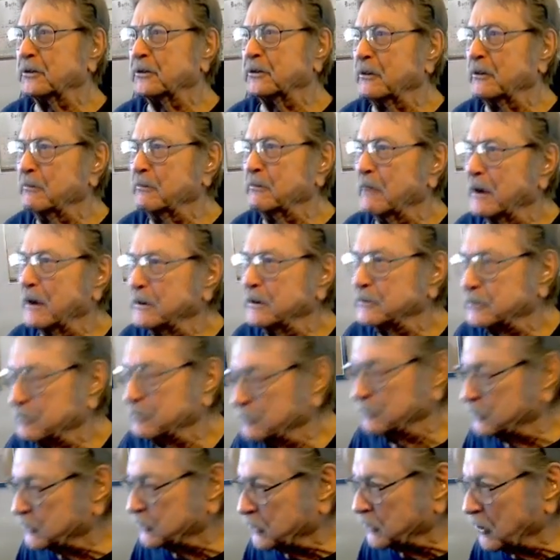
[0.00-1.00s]
we made
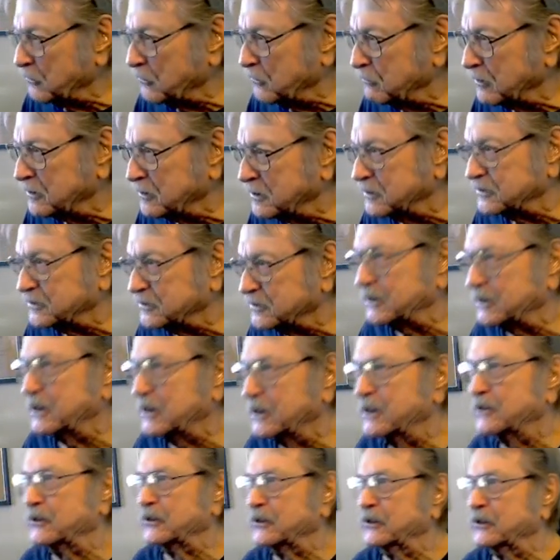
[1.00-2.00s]
some stupid
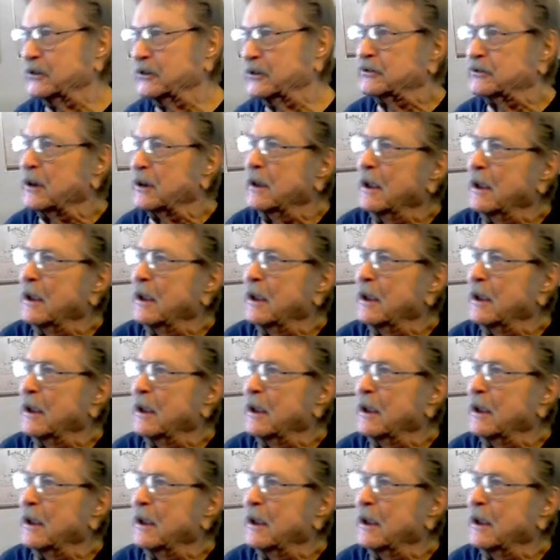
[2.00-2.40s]
decisions.